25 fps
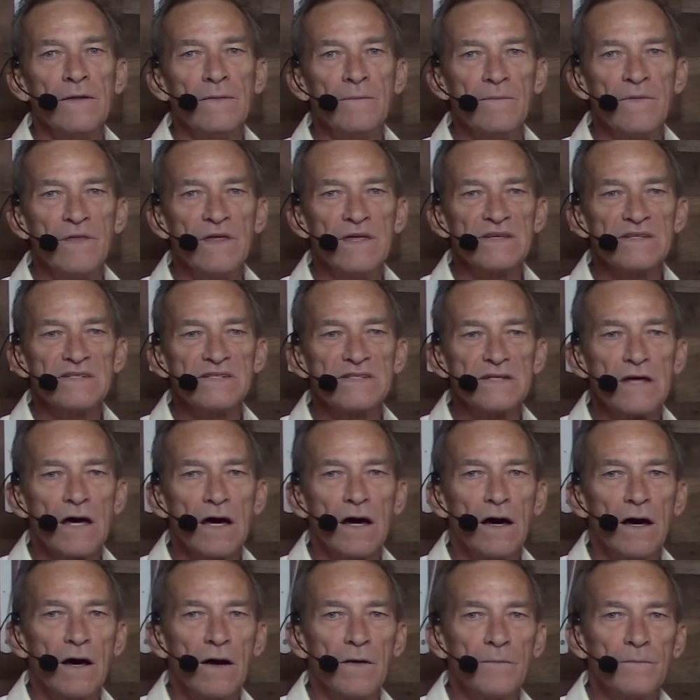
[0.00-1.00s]
this
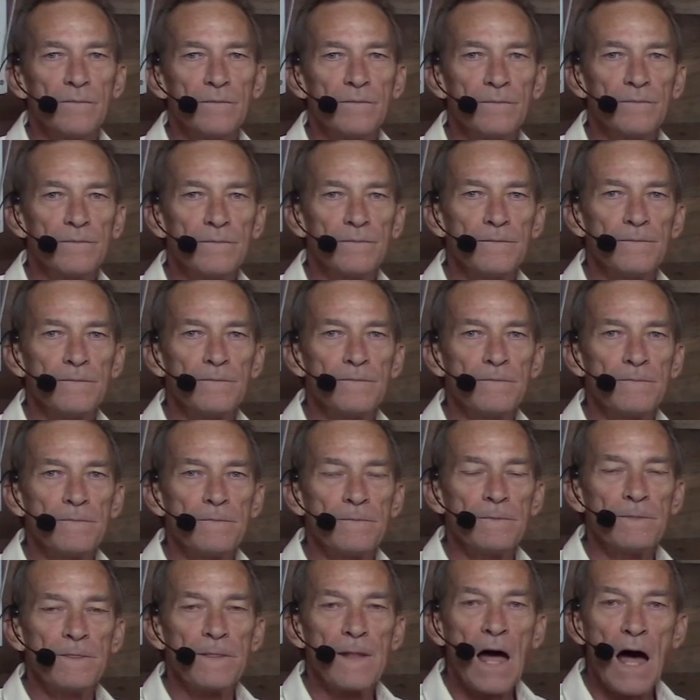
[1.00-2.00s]

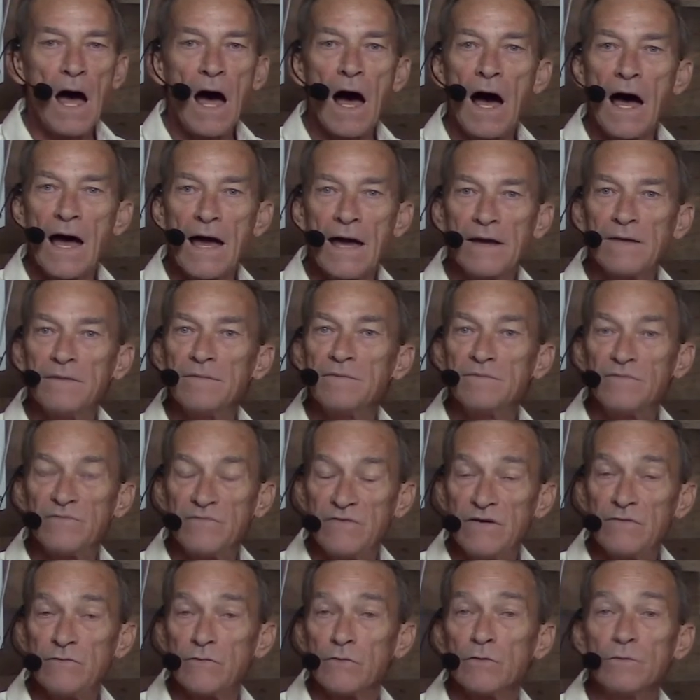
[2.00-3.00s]
high
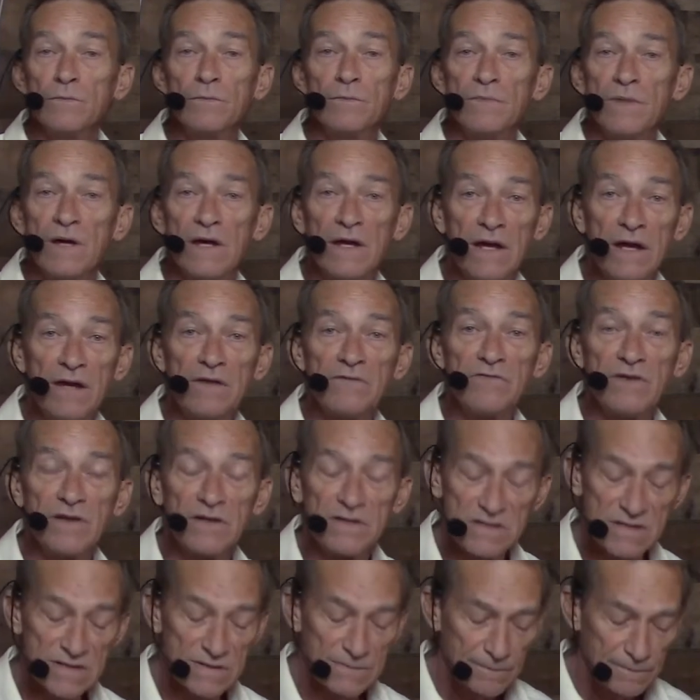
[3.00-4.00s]
fever in
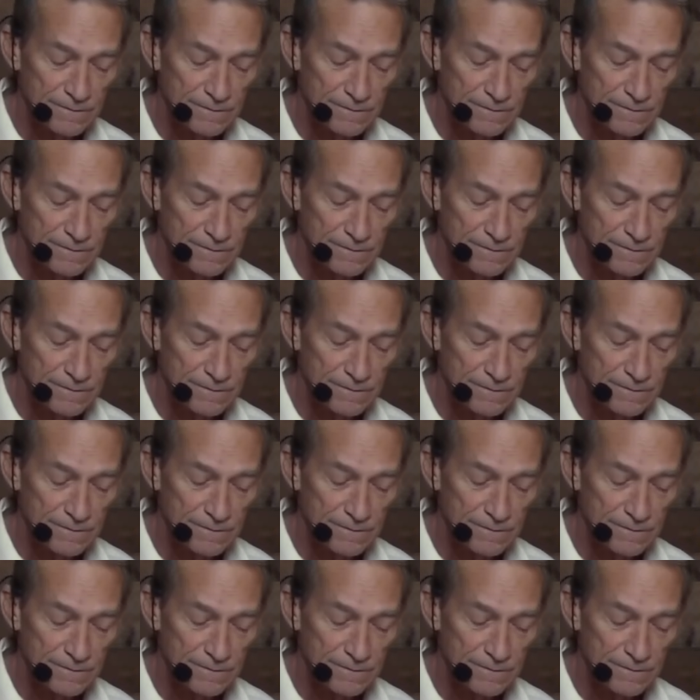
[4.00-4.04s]
infants.